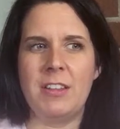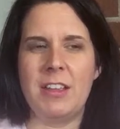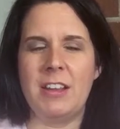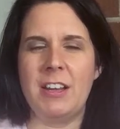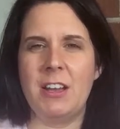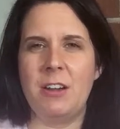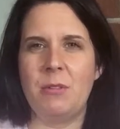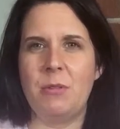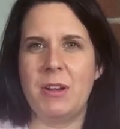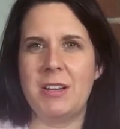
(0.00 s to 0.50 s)
that
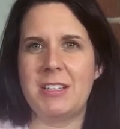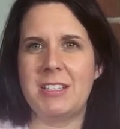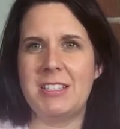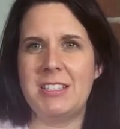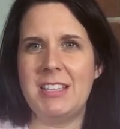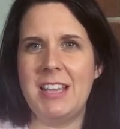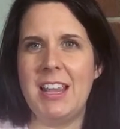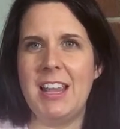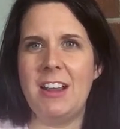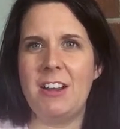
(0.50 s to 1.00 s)
they know what
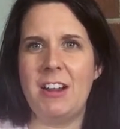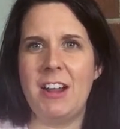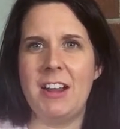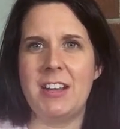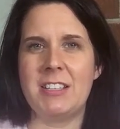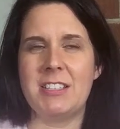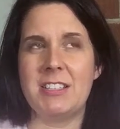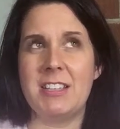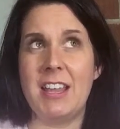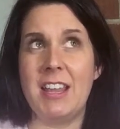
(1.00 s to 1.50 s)
to say or
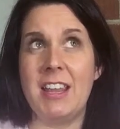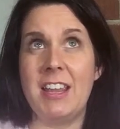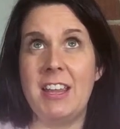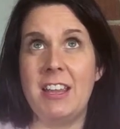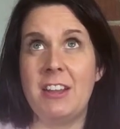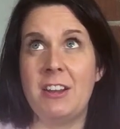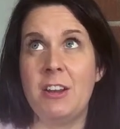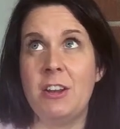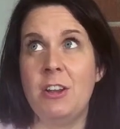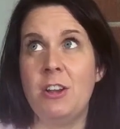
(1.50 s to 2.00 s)
how to
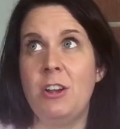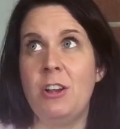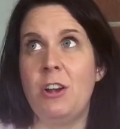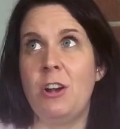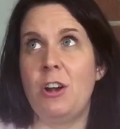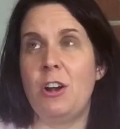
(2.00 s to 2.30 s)
say it,